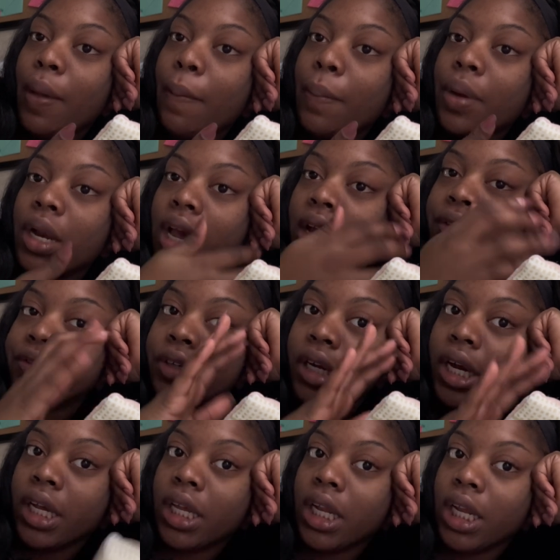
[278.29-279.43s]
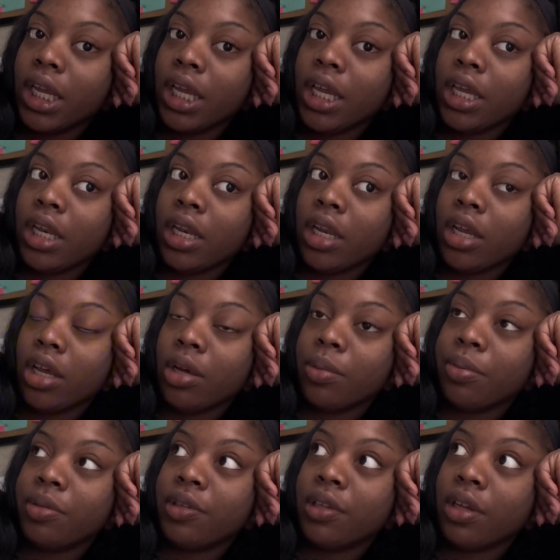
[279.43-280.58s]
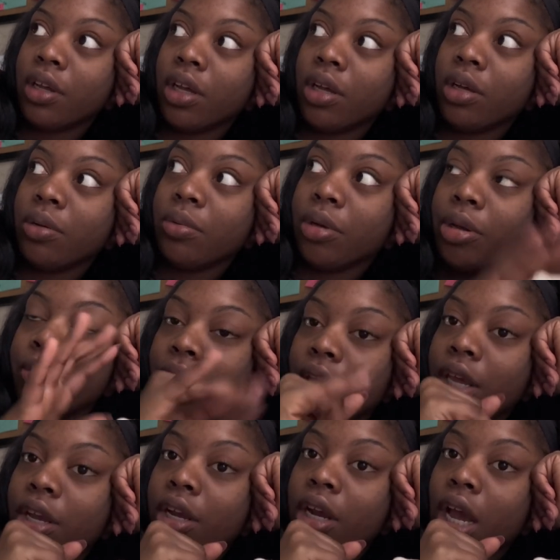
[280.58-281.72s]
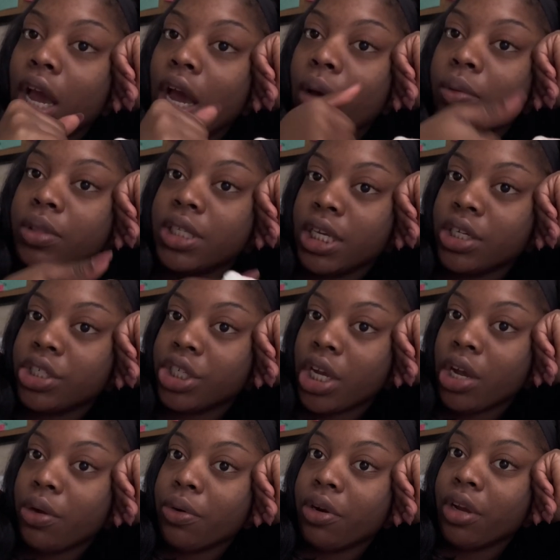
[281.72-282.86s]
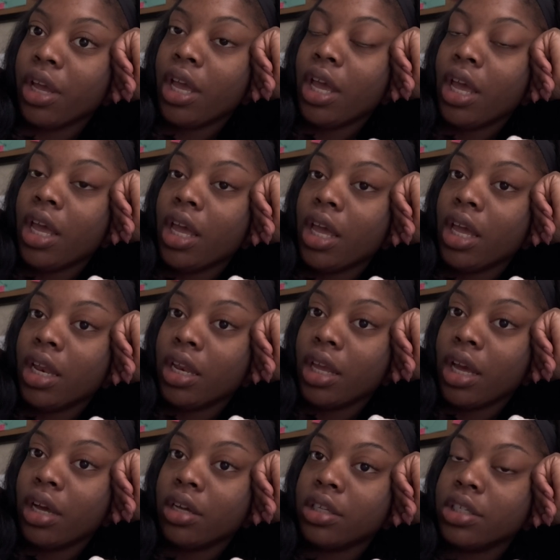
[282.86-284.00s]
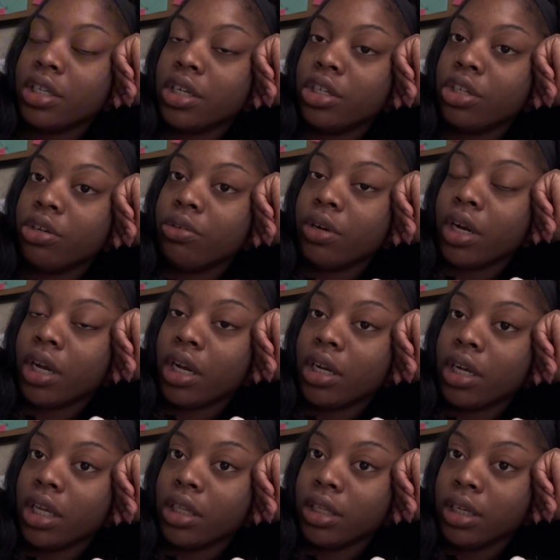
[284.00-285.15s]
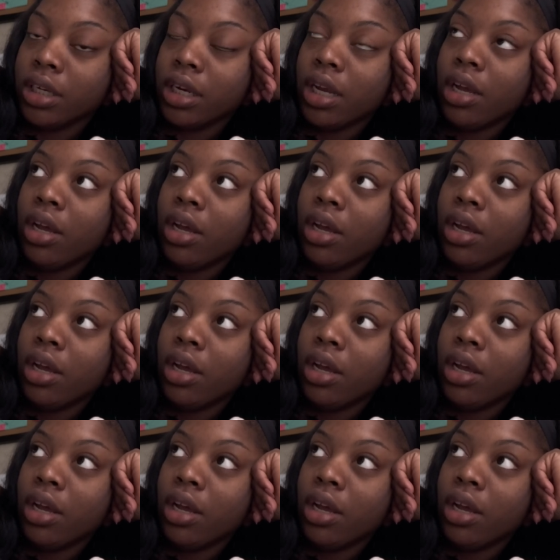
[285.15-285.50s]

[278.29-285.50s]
But after I clean up here, I will take a shower and yeah, continue doing what I gotta get done.